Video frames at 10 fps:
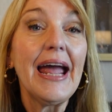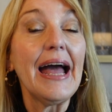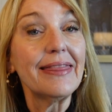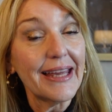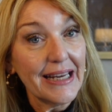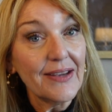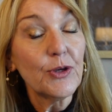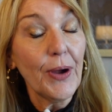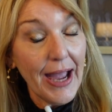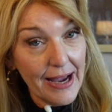And then if
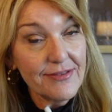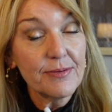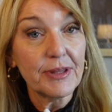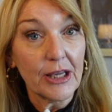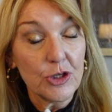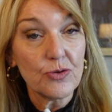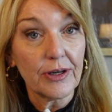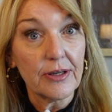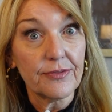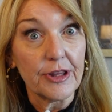you have something
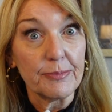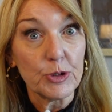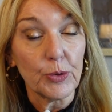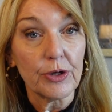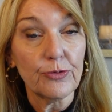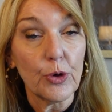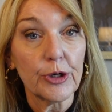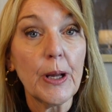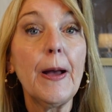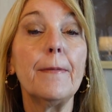constructive for them to work
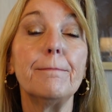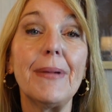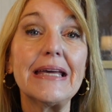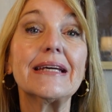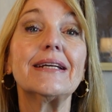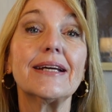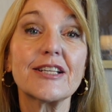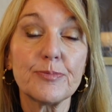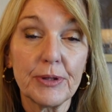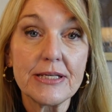forward, make it
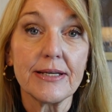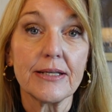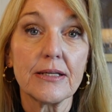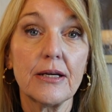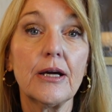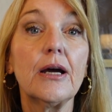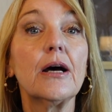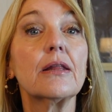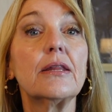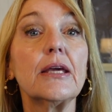explicit.
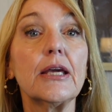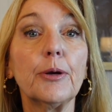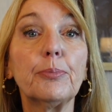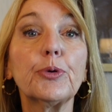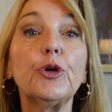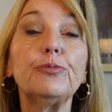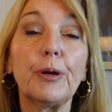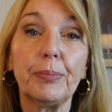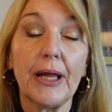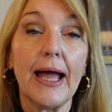The
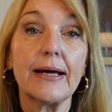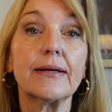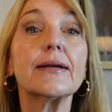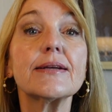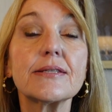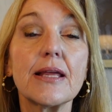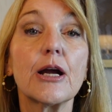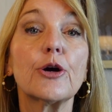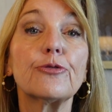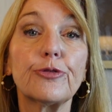improvement plan is
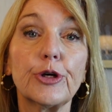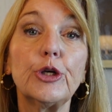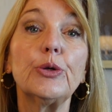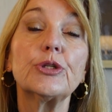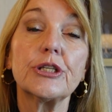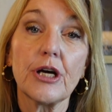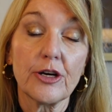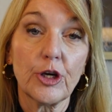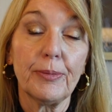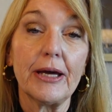there for you to
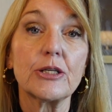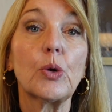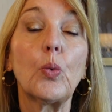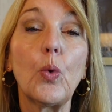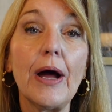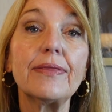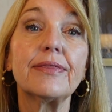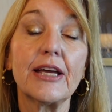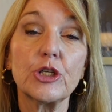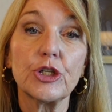document what
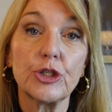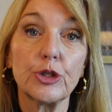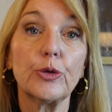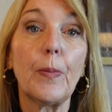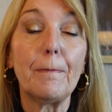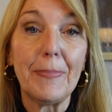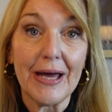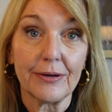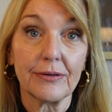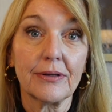they should do
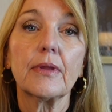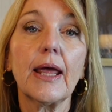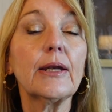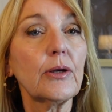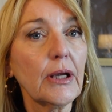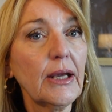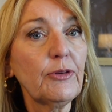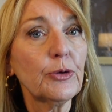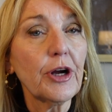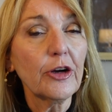better. And if
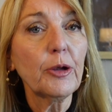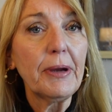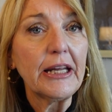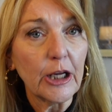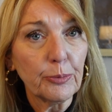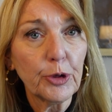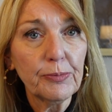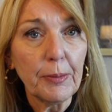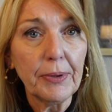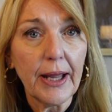you're documenting an
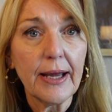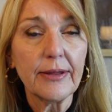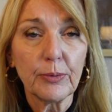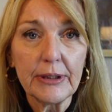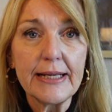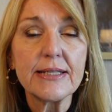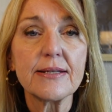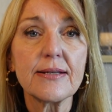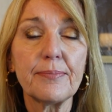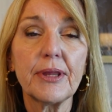improvement plan that relates to
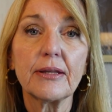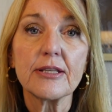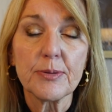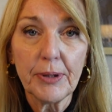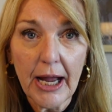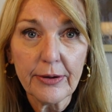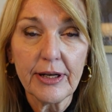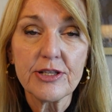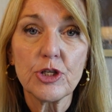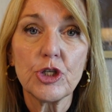something the supplier
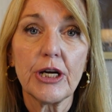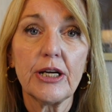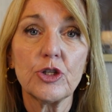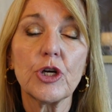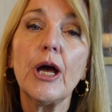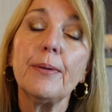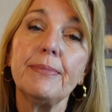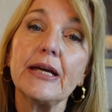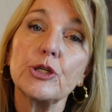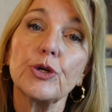needs to change,
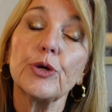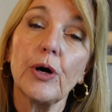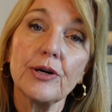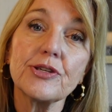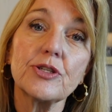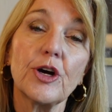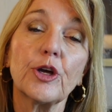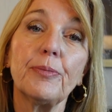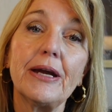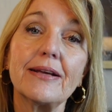make sure you're also
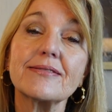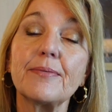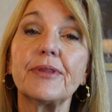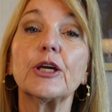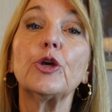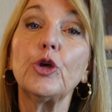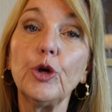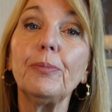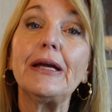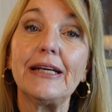documenting something
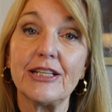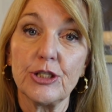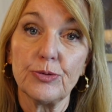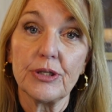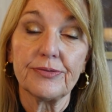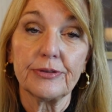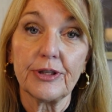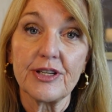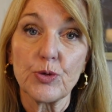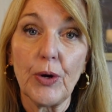you may need to do
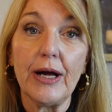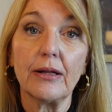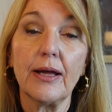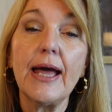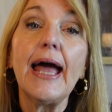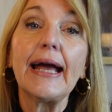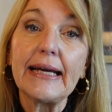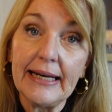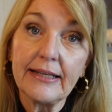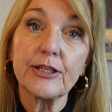differently as well, and
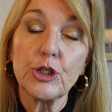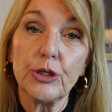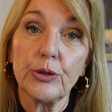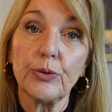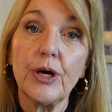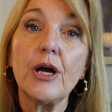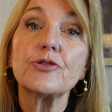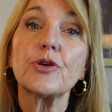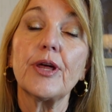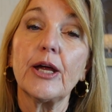connect the two
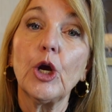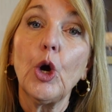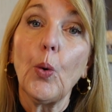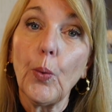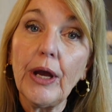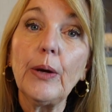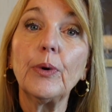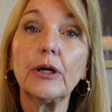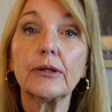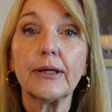so that we
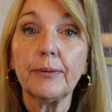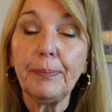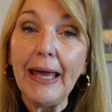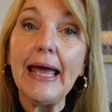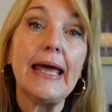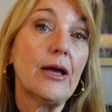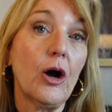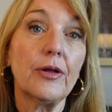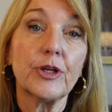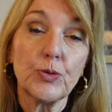will pay
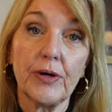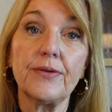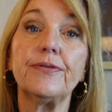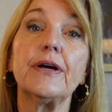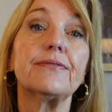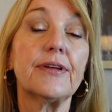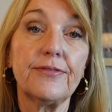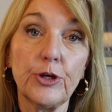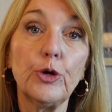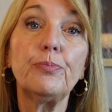on the 25th
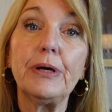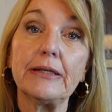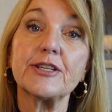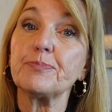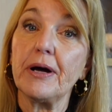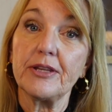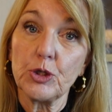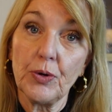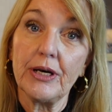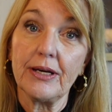if you bill us by the
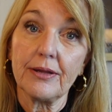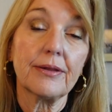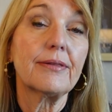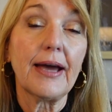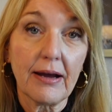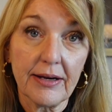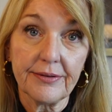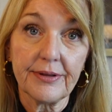20th, that kind of